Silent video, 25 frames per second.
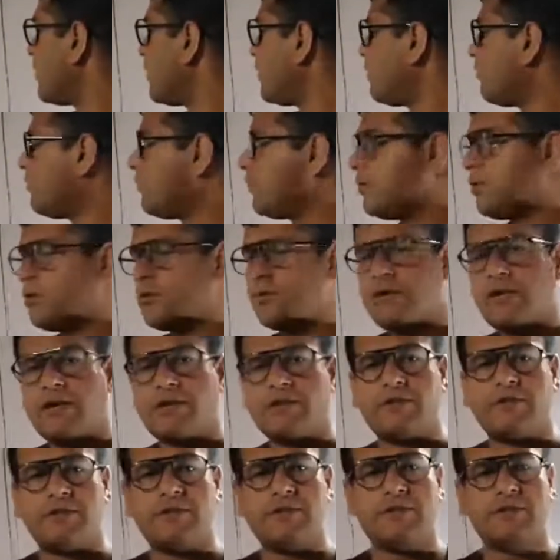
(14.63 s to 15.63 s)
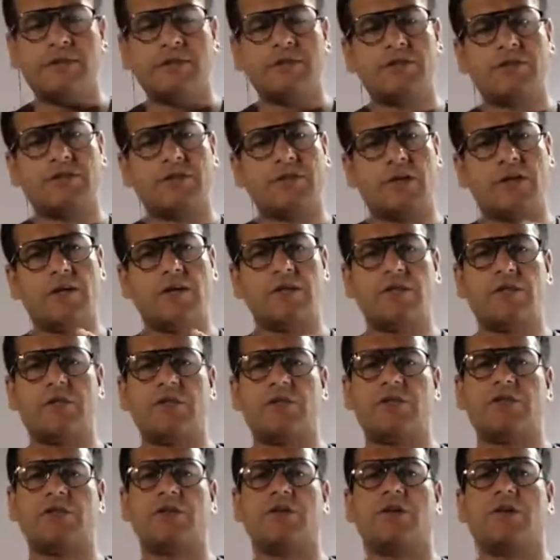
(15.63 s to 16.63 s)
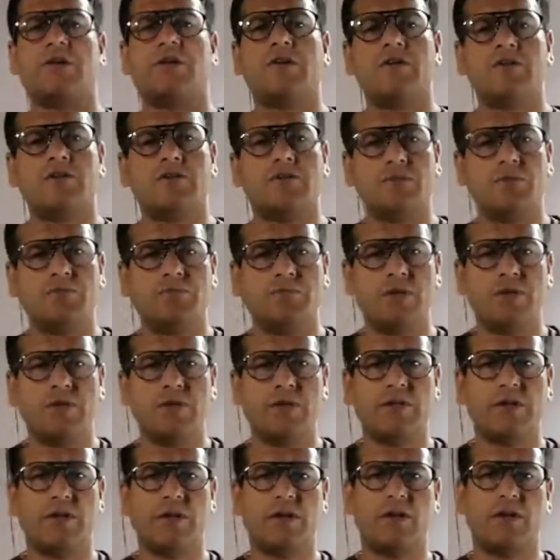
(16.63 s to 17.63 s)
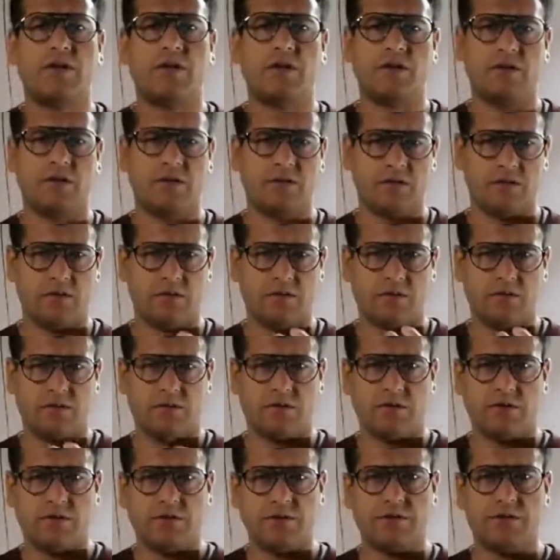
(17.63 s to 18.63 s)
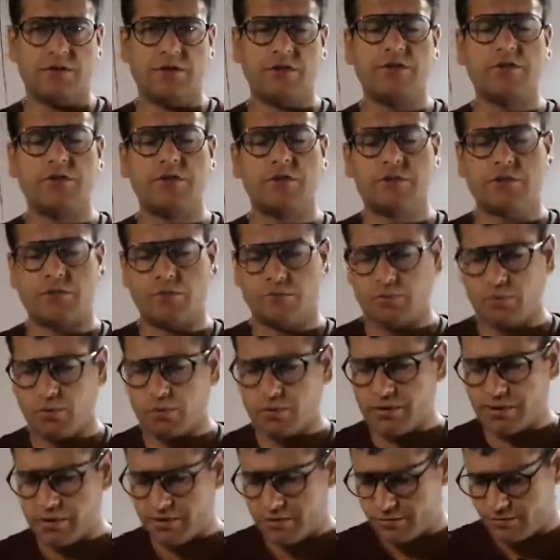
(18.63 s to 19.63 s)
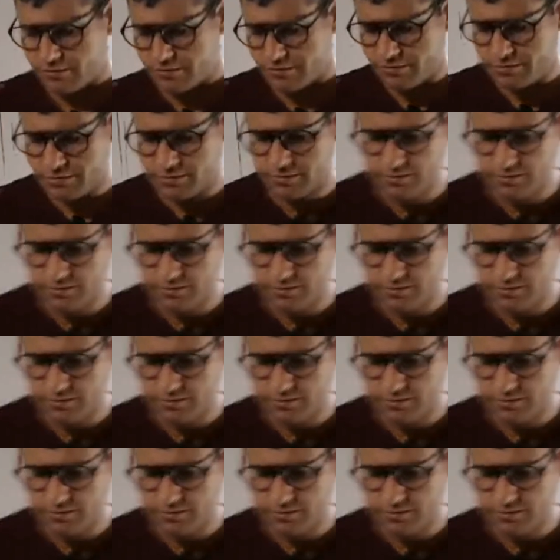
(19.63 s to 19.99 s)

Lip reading: We know that this translation is simply the synthesis of proteins.